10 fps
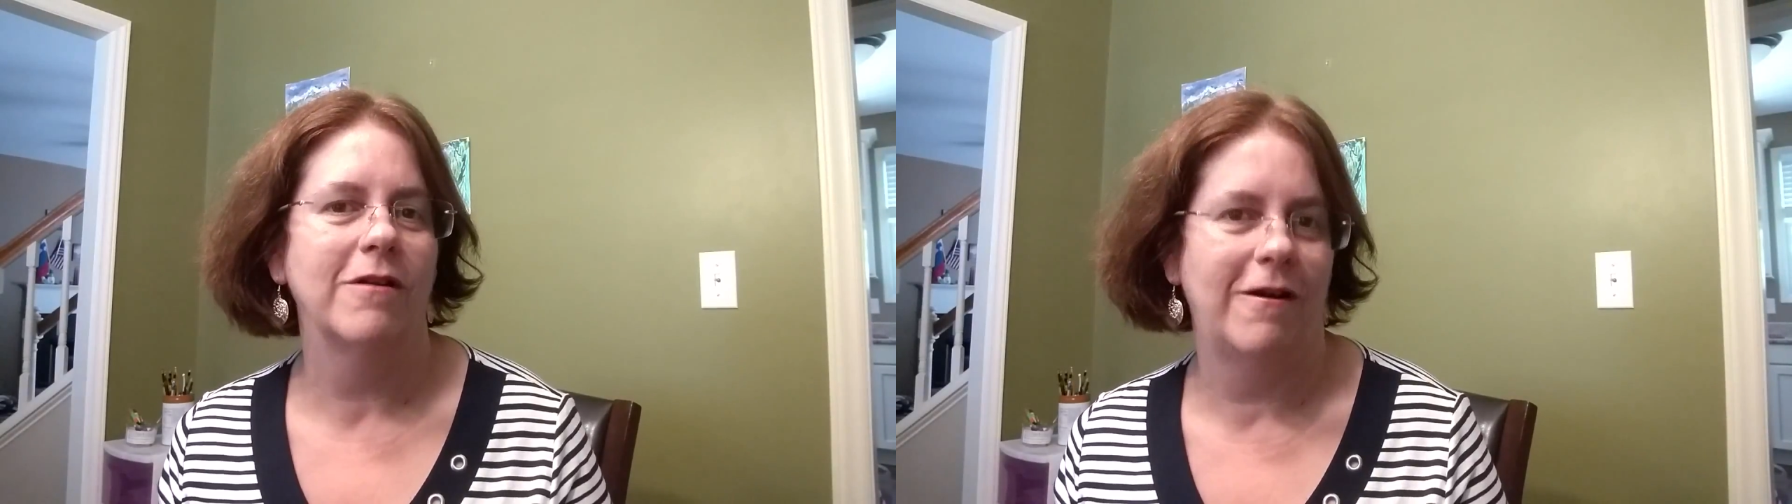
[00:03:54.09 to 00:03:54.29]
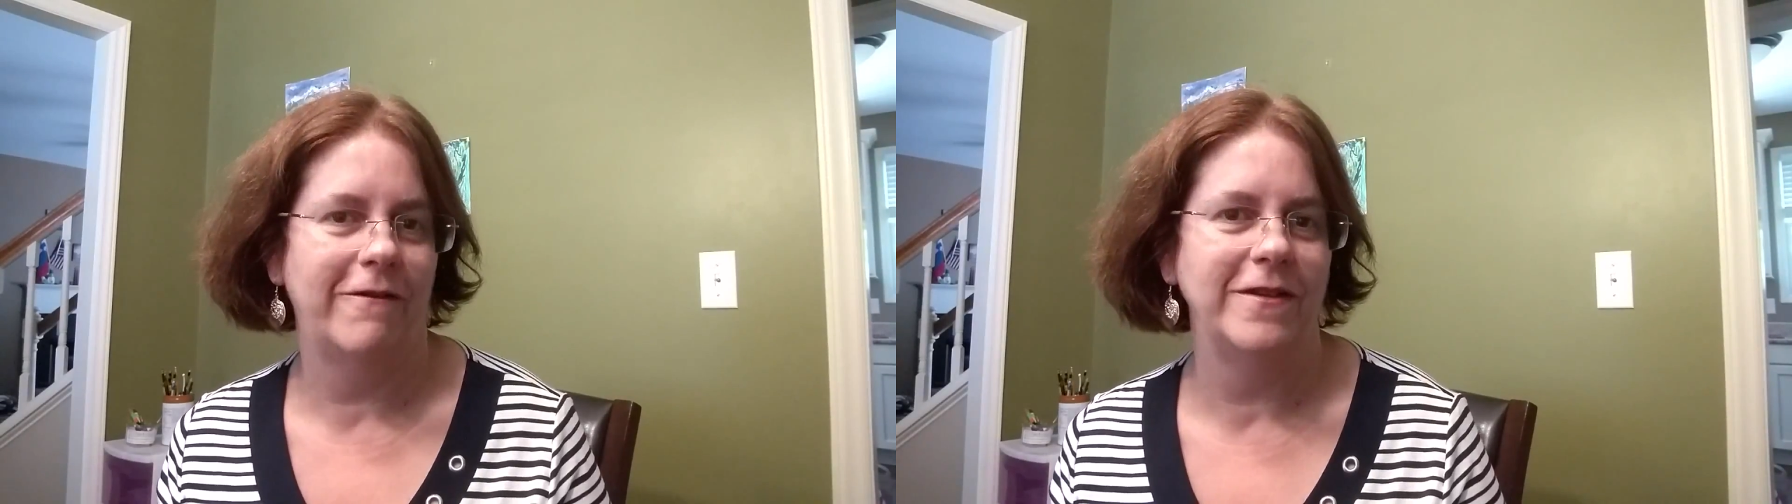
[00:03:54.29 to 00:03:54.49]

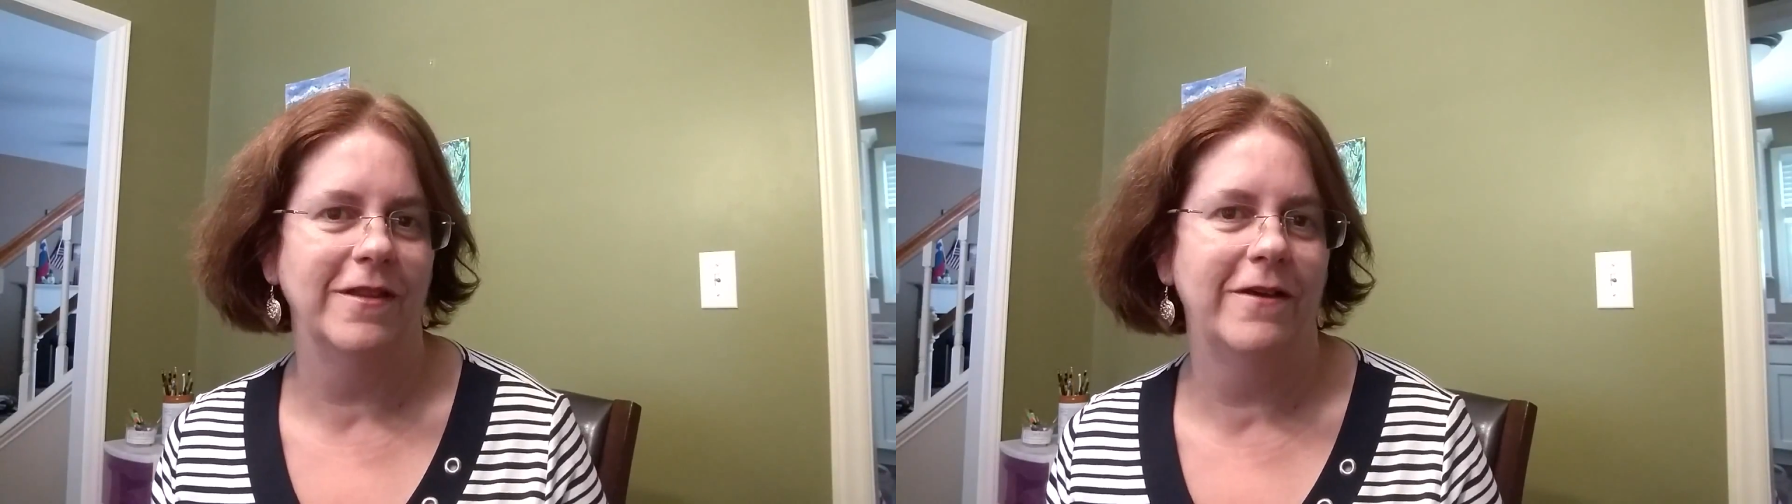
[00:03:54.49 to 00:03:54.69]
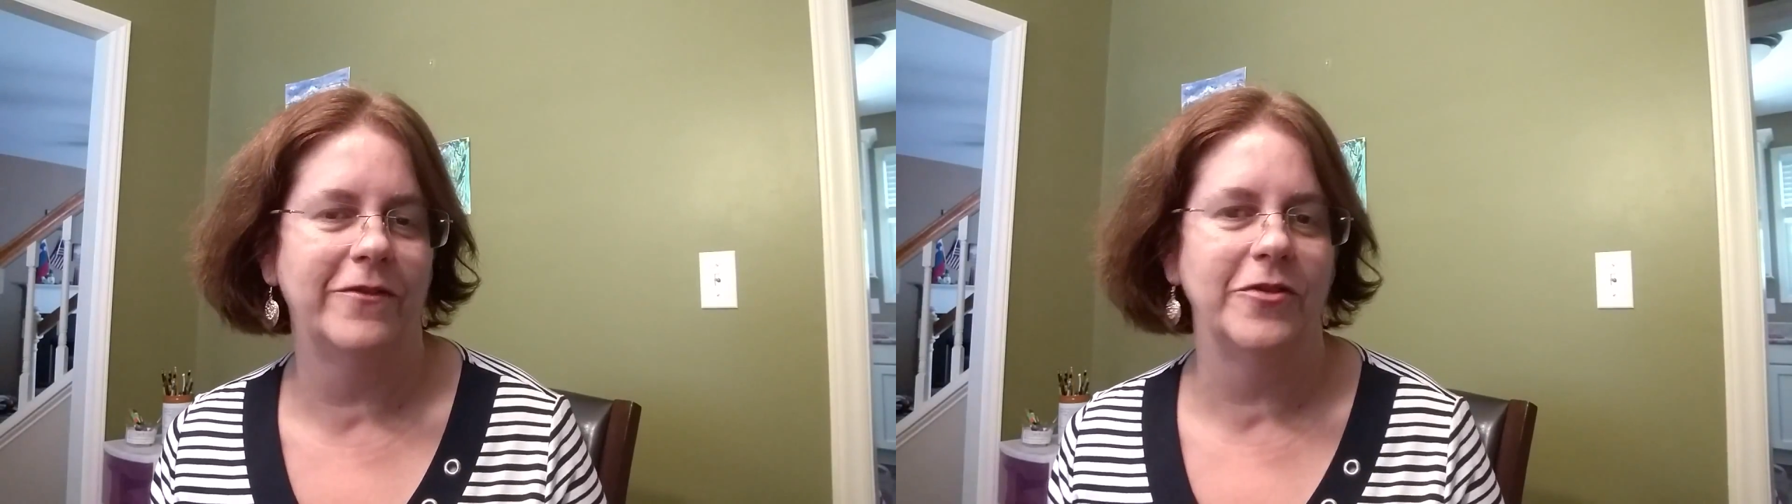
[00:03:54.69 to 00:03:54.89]
coffee
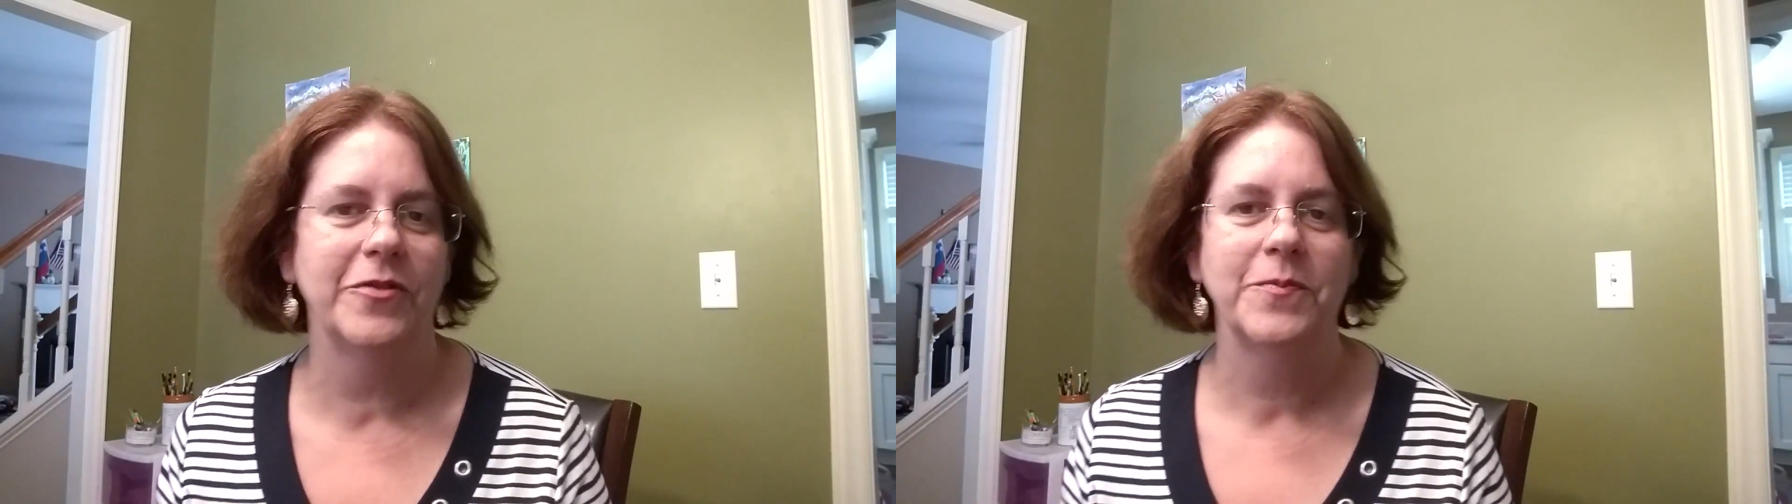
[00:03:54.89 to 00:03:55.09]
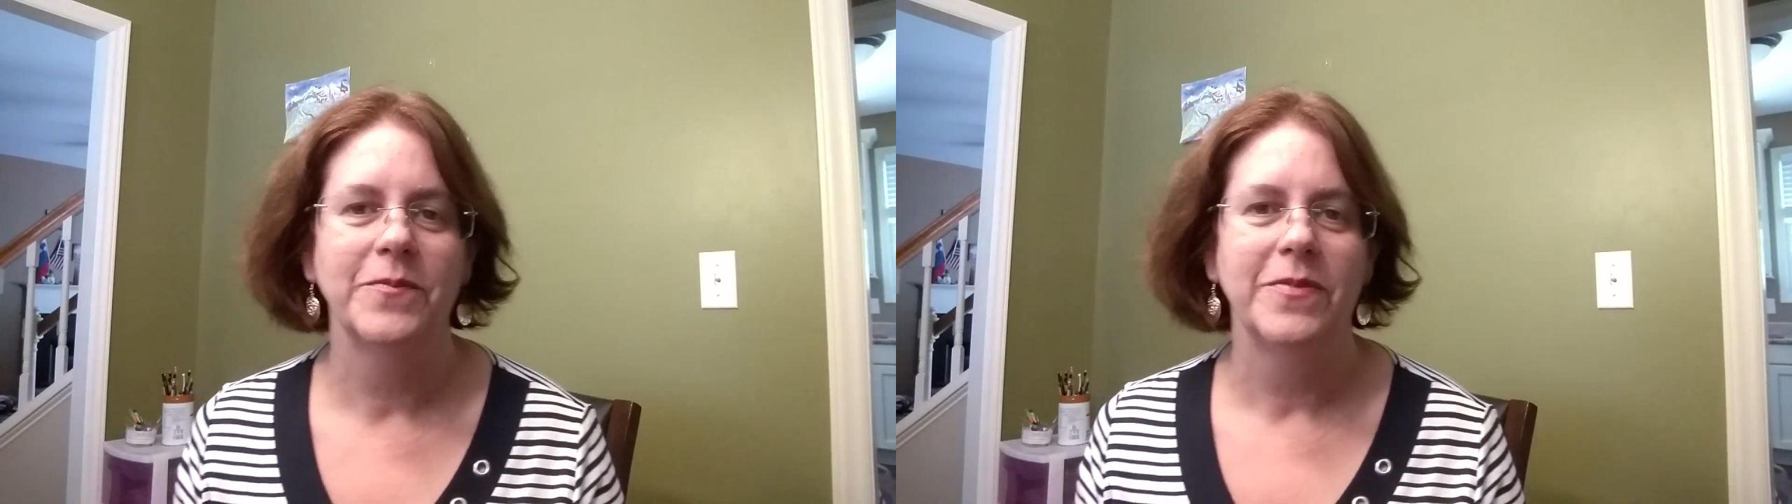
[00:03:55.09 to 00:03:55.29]
lovers.